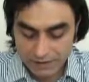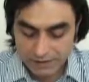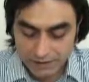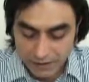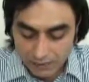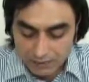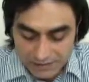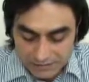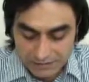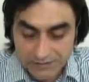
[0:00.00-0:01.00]
and now he
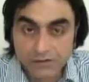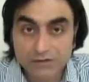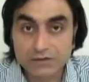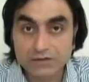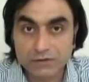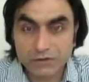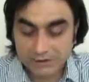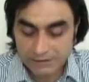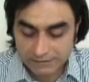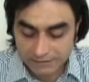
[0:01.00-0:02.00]
is continuing
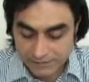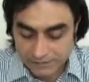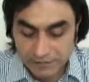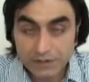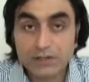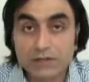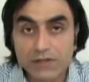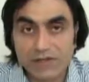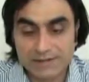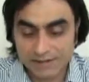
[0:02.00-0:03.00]
to speak
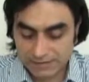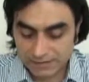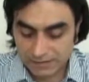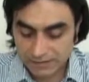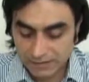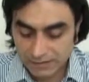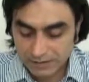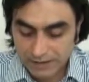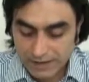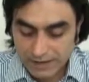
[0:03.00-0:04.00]
to us
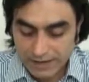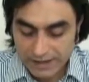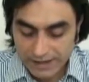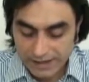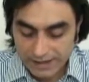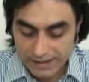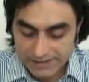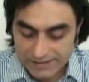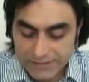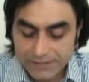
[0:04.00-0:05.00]

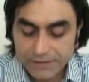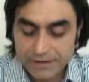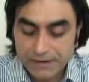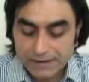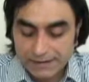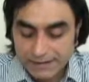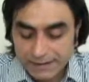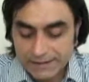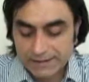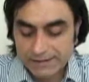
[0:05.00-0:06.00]
as if
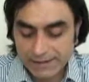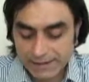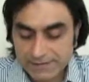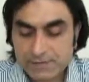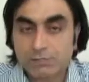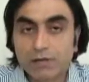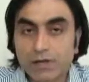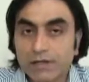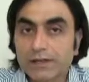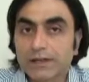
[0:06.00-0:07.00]
he is
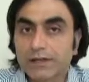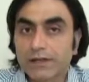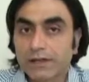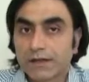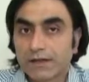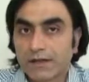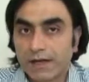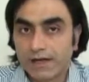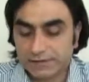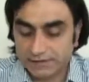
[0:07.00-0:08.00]
explaining
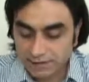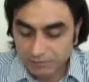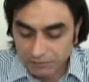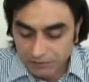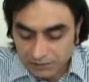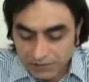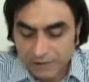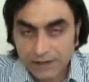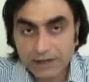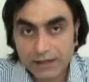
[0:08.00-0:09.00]
and
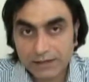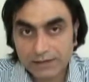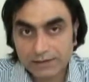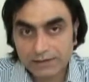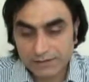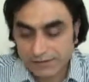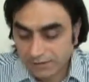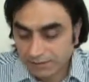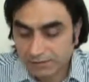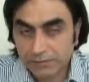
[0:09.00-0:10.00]
completing the
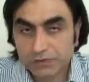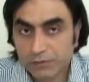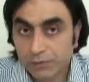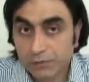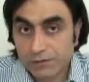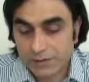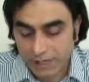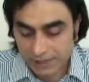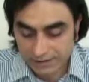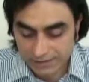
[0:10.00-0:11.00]
statement of Musa
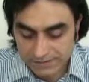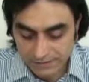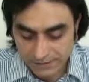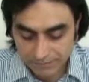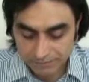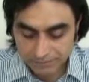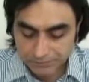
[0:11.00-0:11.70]
alayhi salam.